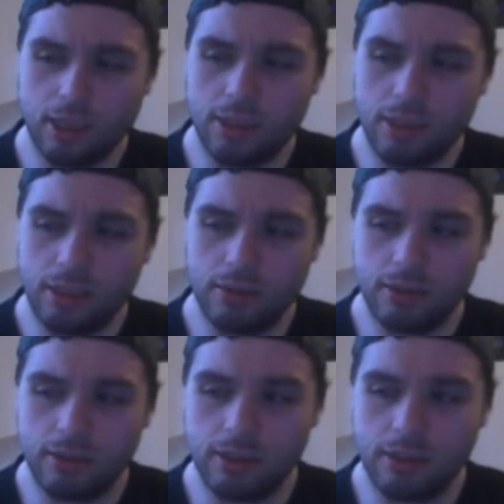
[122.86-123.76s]
need
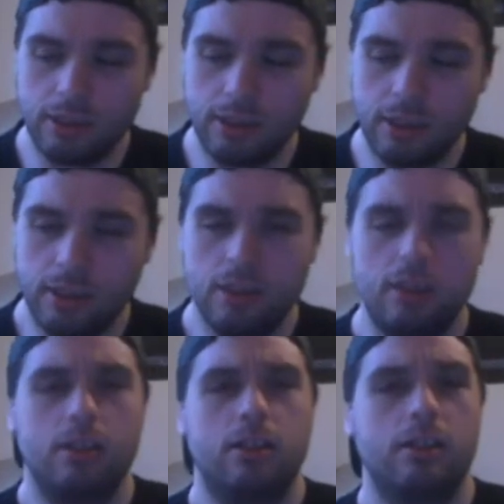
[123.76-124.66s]
to get.
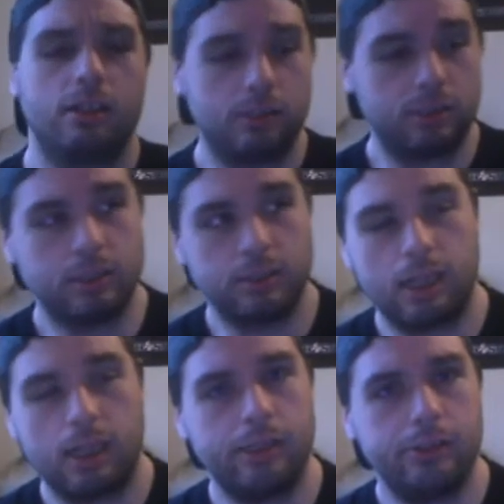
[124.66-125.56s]
There's this
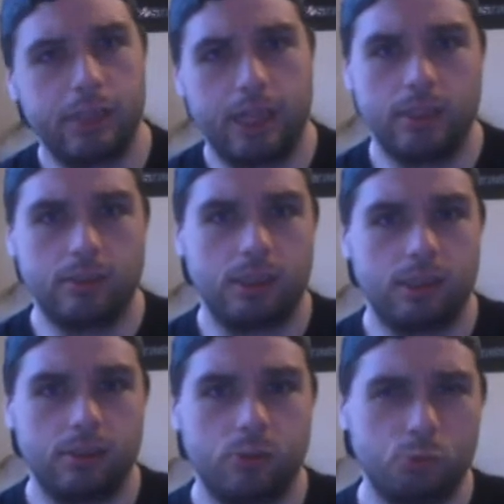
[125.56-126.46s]
guy who has like an
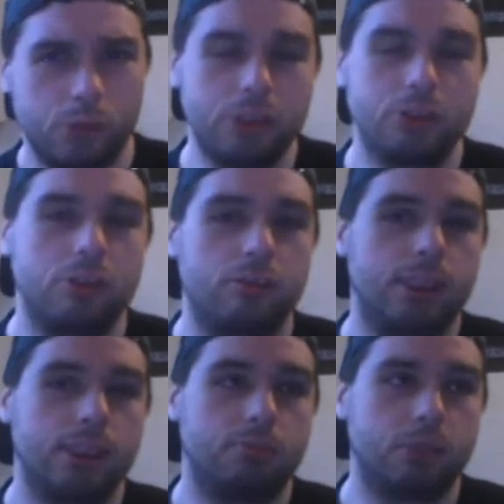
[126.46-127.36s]
original
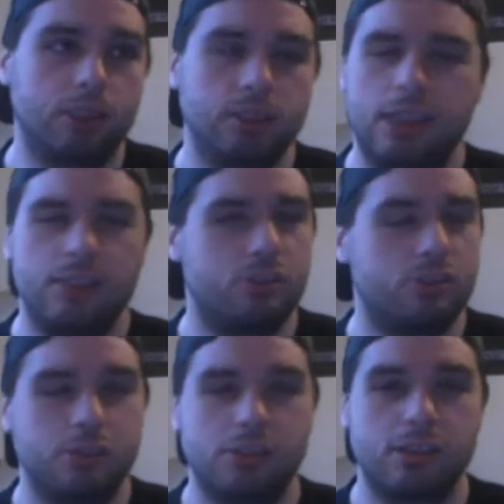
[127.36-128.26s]
Xbox. He's
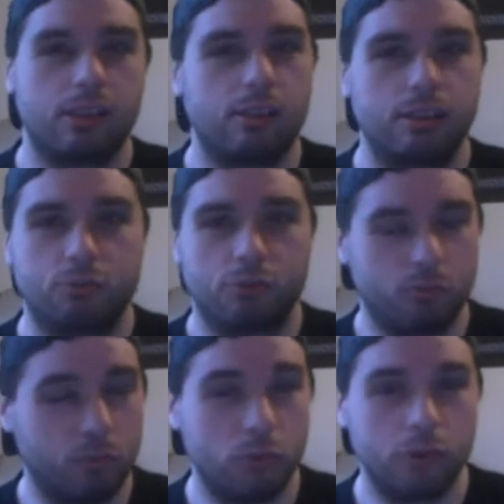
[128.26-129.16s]
just selling it for
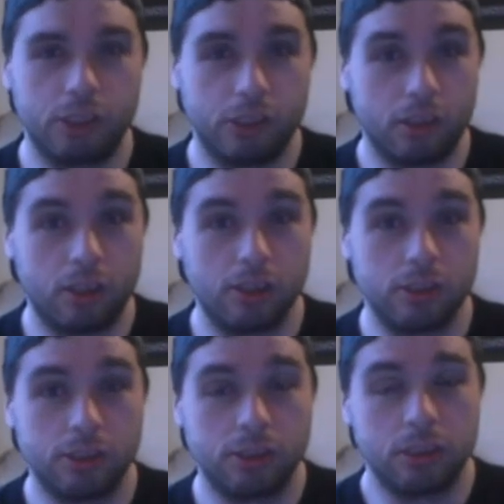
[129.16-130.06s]

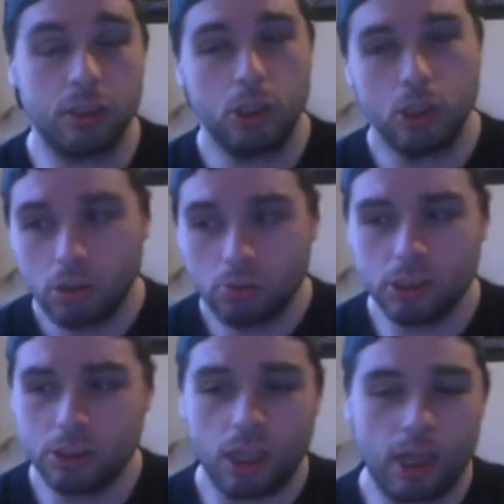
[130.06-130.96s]
$40,
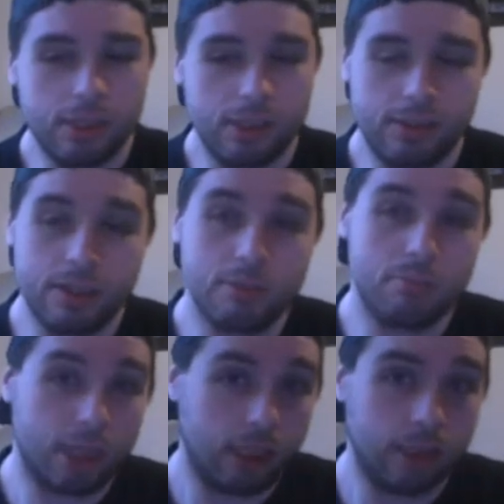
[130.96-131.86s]
which I need to get my
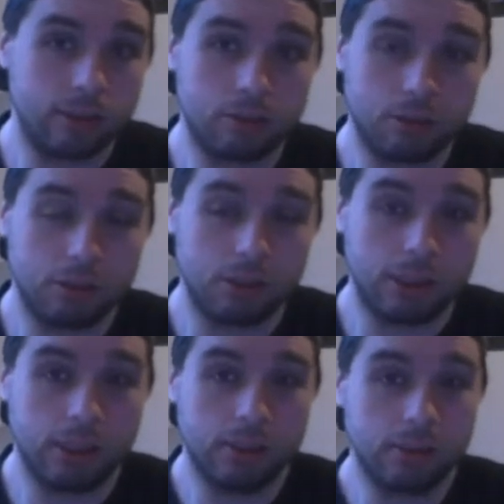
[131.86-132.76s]
hands on
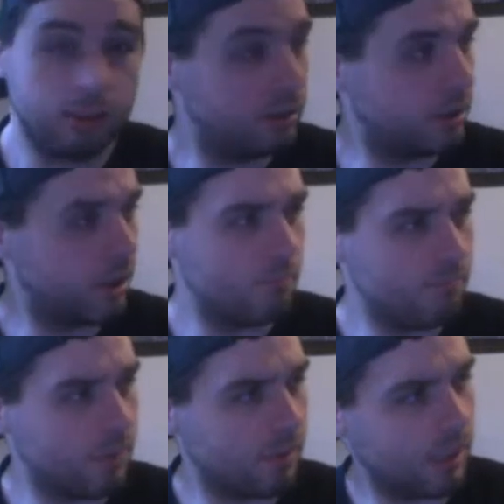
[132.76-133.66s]
that since
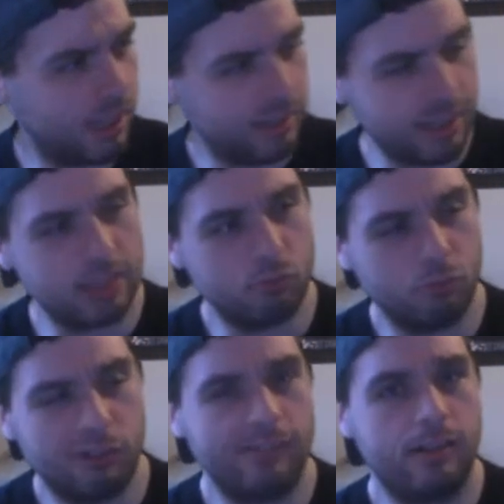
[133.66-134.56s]
that's
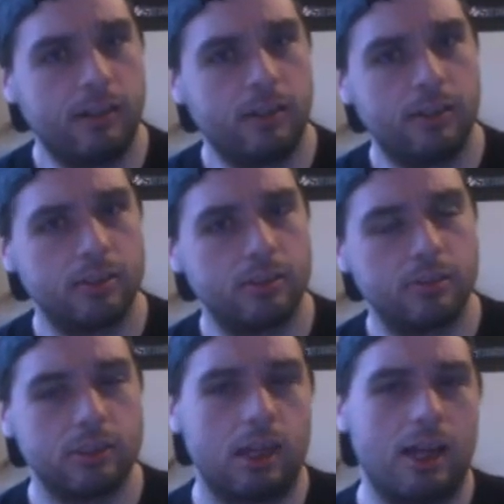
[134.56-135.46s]
one of the
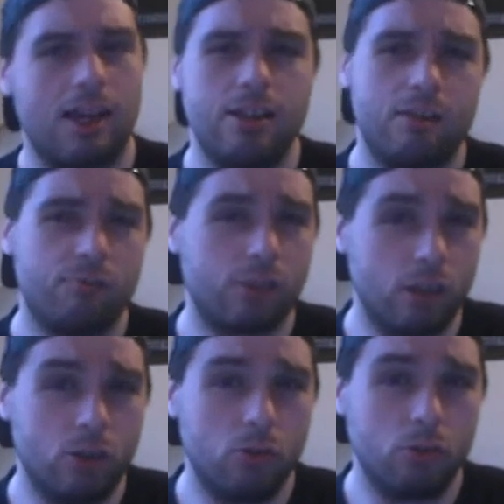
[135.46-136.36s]
consoles I never
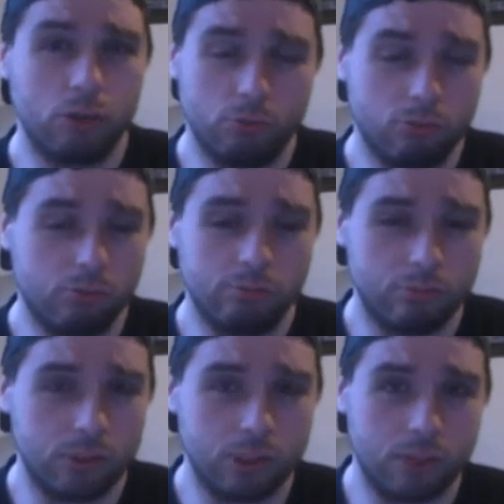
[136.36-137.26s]
owned
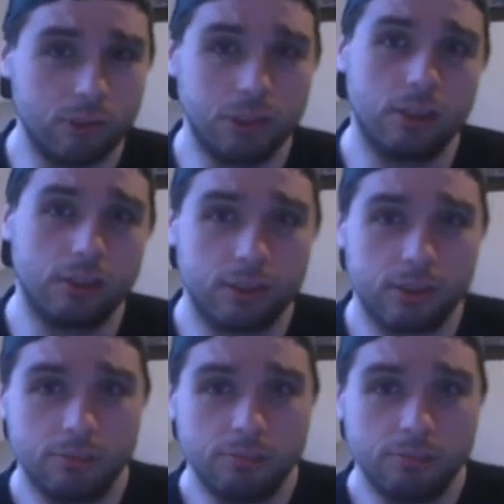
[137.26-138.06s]
when I was younger,